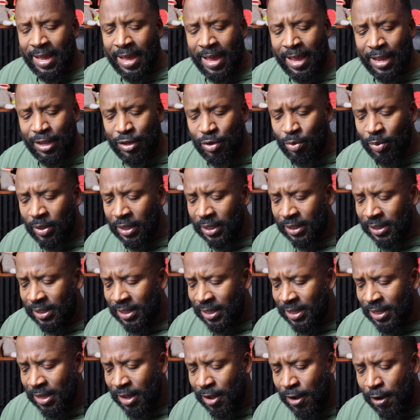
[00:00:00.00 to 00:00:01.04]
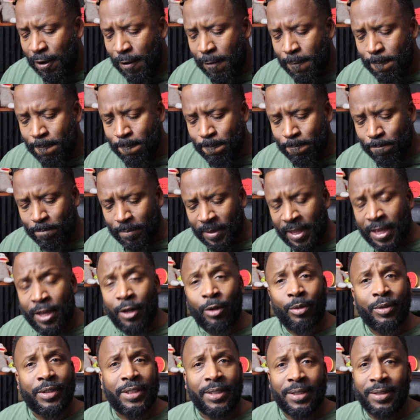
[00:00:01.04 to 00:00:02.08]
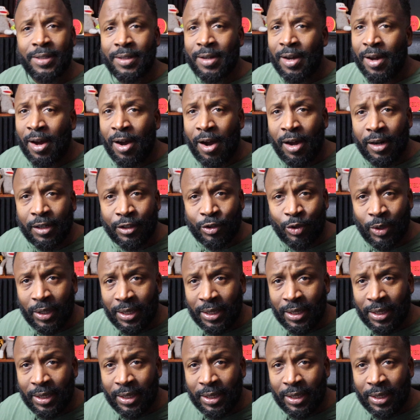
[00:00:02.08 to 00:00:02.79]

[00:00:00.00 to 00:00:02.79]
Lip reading: and you get the Hilton Honors.